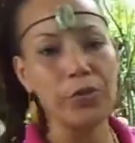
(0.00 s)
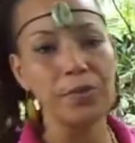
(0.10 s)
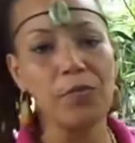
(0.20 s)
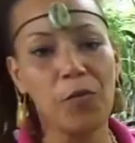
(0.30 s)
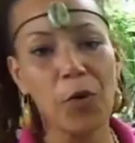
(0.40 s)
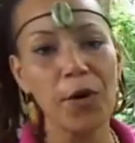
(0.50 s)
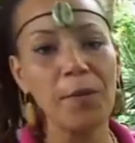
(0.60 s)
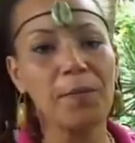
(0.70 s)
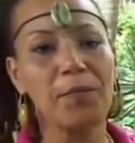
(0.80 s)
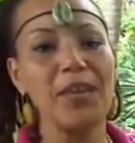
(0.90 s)
use them
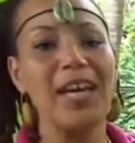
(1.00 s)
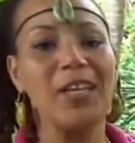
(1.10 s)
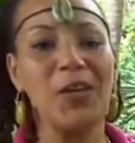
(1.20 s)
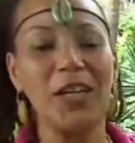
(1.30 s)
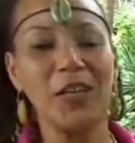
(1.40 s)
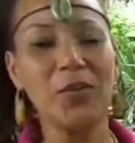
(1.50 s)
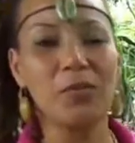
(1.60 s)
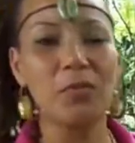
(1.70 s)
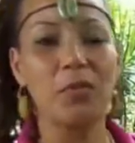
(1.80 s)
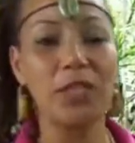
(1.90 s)
for? You can use
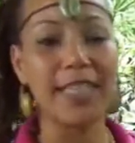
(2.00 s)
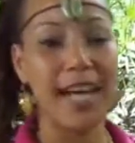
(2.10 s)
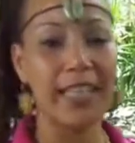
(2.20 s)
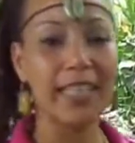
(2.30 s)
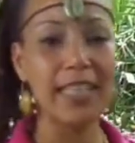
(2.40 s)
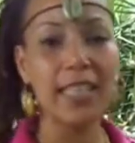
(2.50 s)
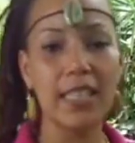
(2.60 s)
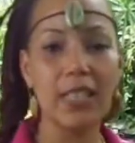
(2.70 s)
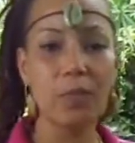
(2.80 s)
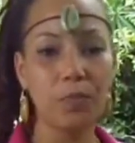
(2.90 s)
them for
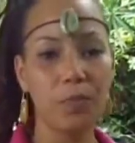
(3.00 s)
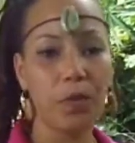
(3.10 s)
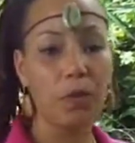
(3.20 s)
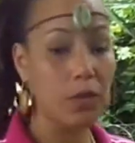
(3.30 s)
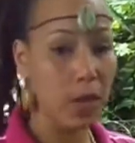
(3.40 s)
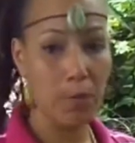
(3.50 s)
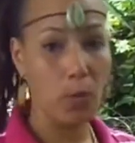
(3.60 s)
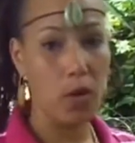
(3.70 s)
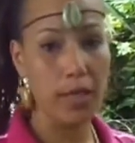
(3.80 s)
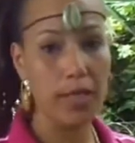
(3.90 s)
salads. Number
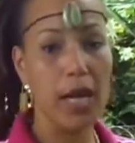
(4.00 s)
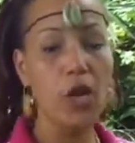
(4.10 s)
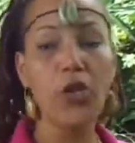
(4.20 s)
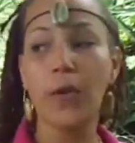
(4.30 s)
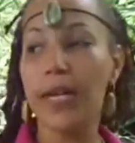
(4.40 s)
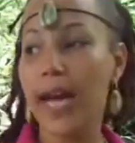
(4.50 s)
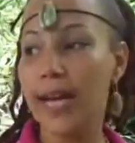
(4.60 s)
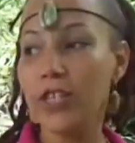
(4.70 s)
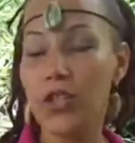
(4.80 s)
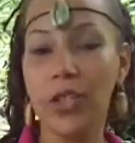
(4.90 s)
one, you can
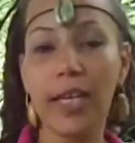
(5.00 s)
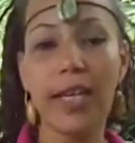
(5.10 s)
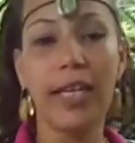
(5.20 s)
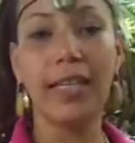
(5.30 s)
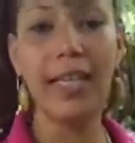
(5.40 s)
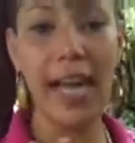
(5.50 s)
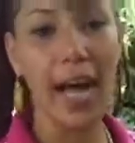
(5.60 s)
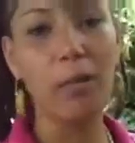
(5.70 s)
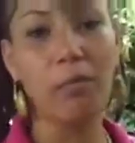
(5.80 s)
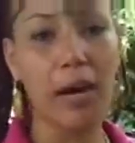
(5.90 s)
actually
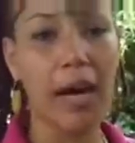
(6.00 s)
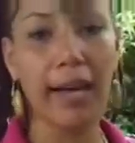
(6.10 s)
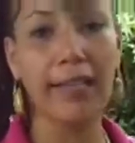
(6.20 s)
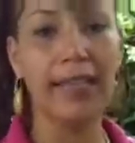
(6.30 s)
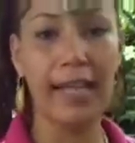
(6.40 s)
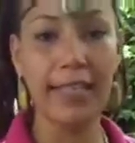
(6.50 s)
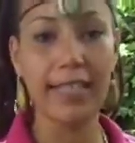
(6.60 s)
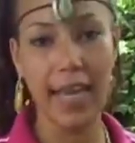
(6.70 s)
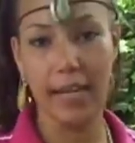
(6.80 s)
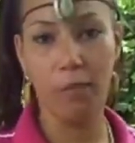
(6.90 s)
not buy
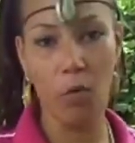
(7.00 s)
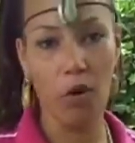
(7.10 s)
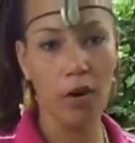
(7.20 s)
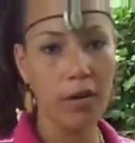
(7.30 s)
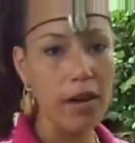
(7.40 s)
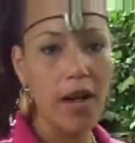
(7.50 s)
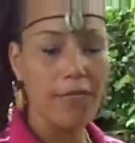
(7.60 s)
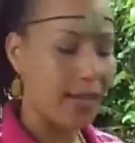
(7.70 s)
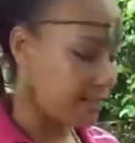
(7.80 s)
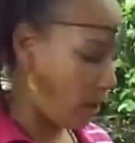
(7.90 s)
lettuce anymore.
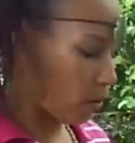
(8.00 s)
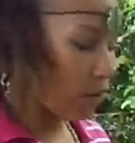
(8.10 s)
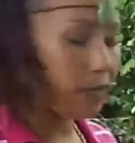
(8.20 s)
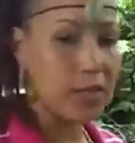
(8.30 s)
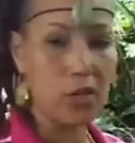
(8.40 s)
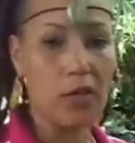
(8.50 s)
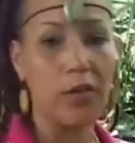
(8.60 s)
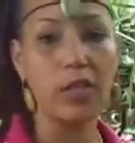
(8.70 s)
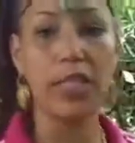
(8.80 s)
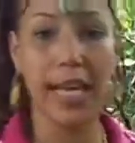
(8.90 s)
That's how good these are.
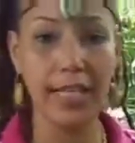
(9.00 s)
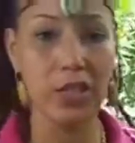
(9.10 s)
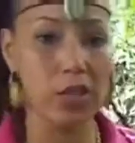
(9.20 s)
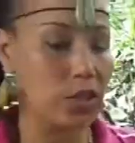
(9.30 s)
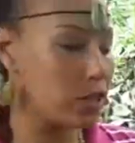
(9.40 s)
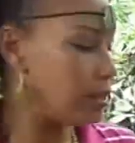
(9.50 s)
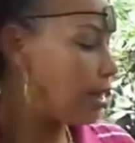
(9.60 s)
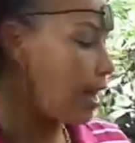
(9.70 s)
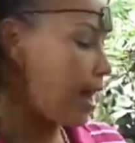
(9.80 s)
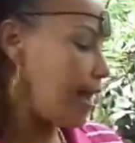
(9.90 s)
They taste good,
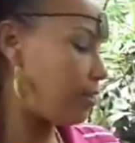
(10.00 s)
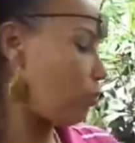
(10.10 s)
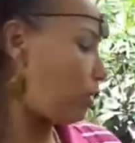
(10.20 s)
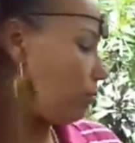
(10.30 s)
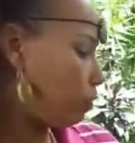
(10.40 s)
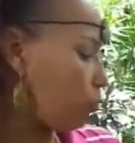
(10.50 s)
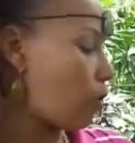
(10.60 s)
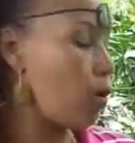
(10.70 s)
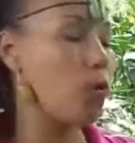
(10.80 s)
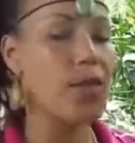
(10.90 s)
and you can
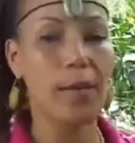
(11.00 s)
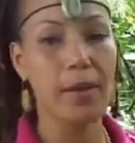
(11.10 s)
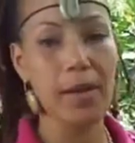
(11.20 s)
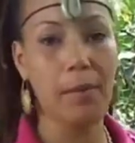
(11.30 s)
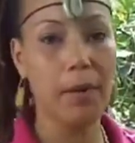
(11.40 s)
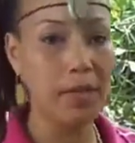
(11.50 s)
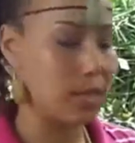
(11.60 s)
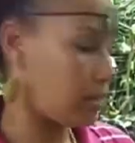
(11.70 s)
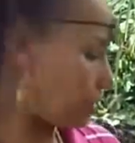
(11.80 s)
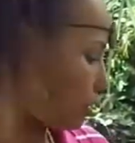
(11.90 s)
grow them in
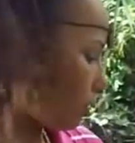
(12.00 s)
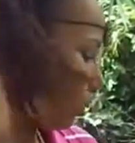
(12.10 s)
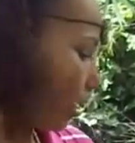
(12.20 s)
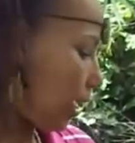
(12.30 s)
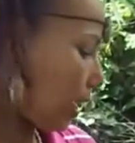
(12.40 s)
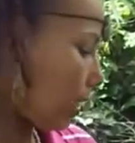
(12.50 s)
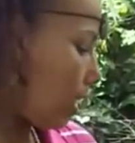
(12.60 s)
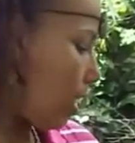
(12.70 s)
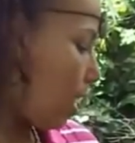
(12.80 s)
abundance, okay?